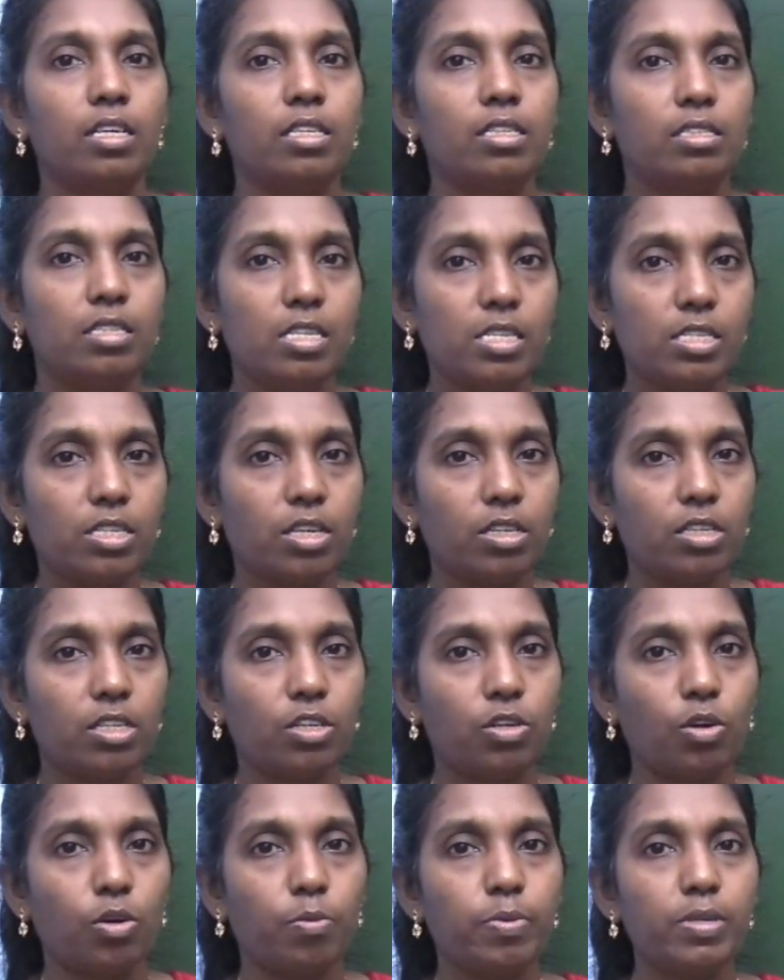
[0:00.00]
These are the
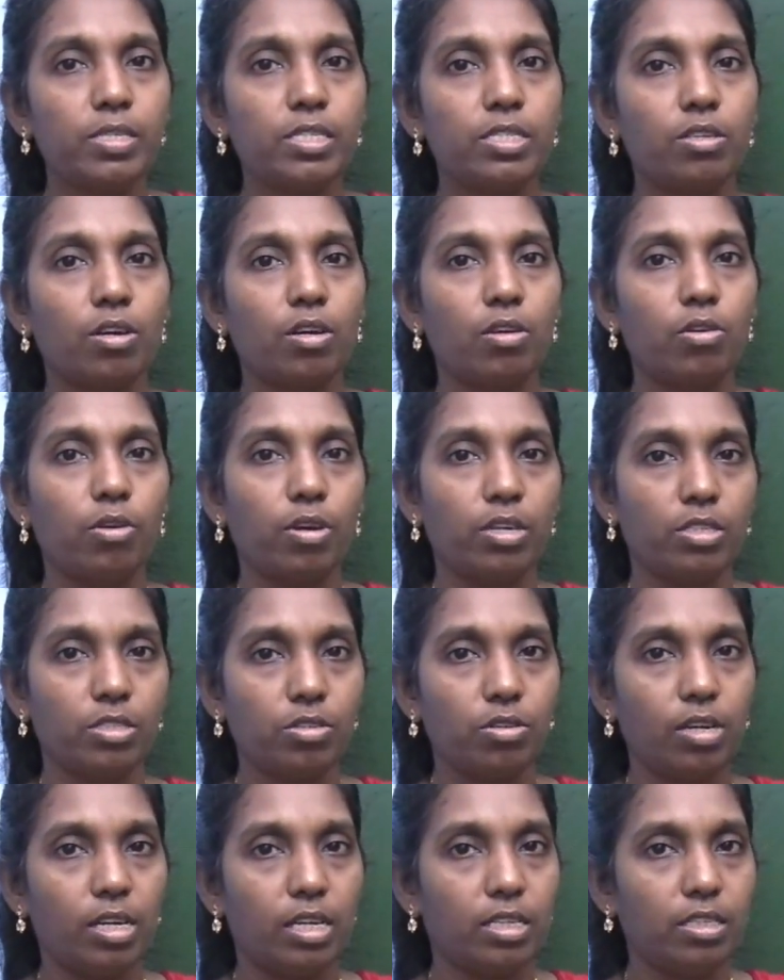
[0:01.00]
topics we are going
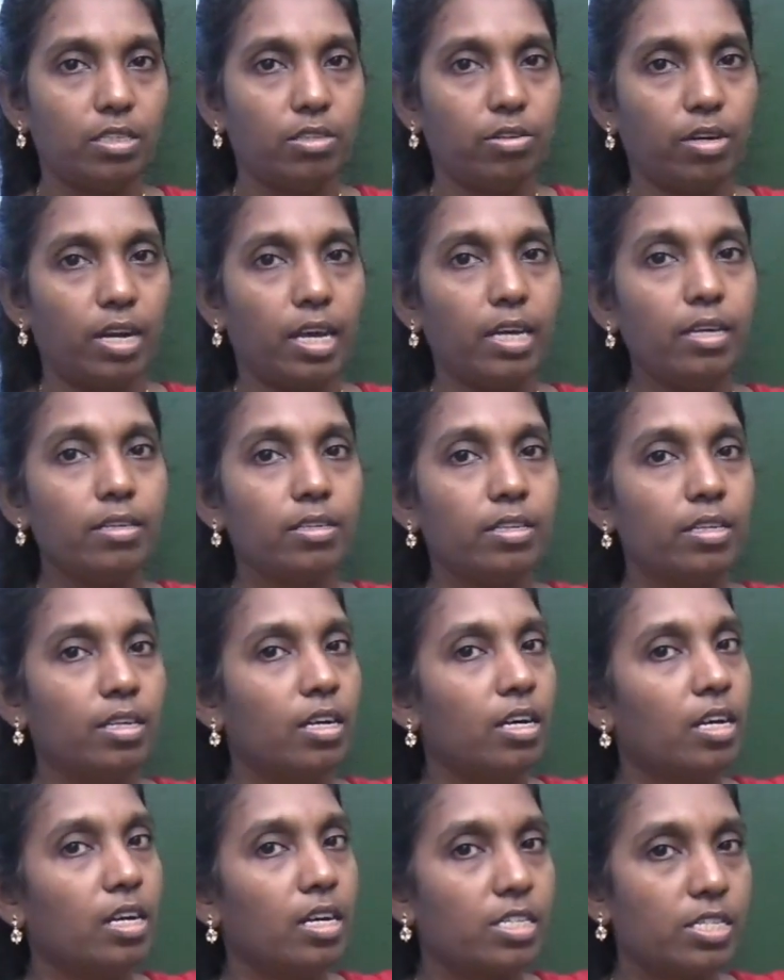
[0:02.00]
to learn today.
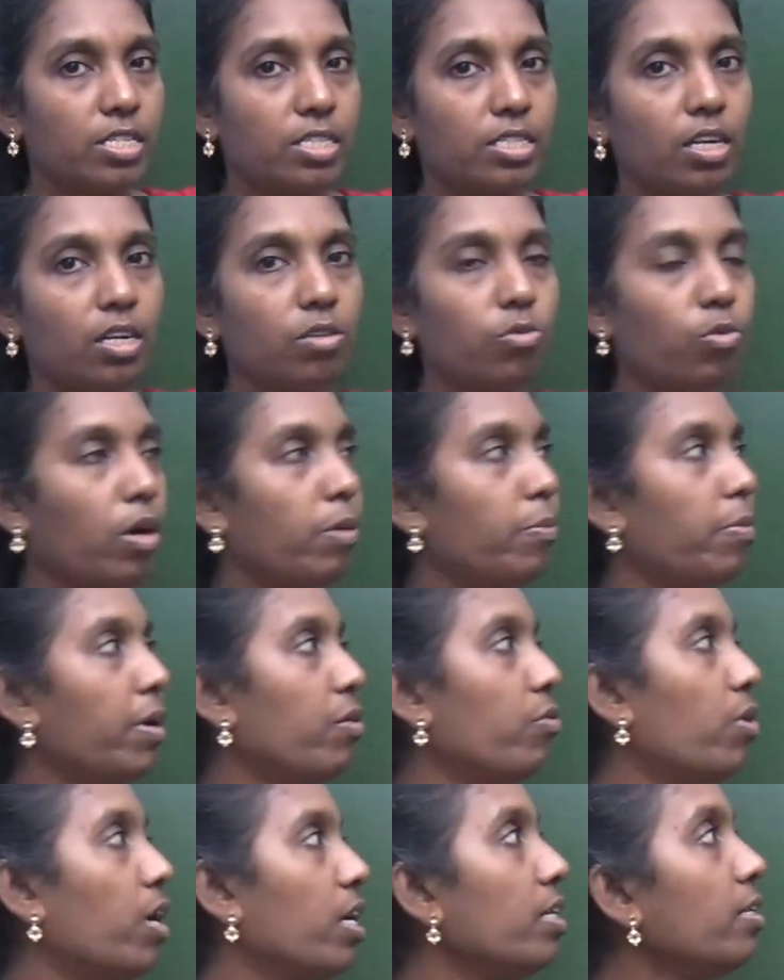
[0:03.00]
Let's start one by
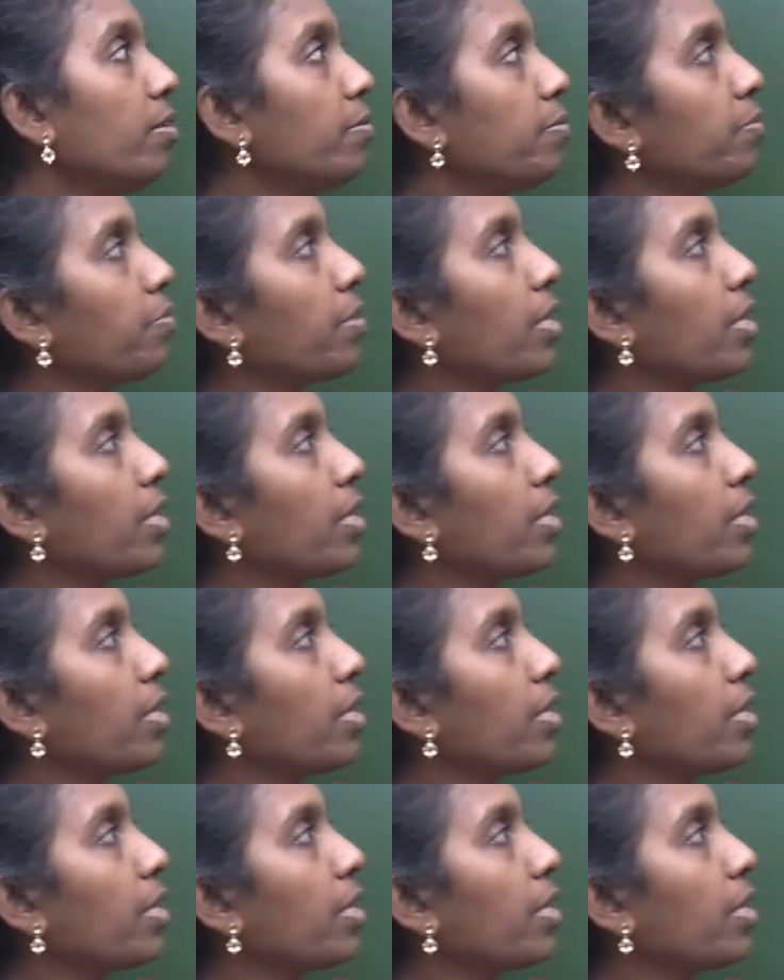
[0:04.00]
one.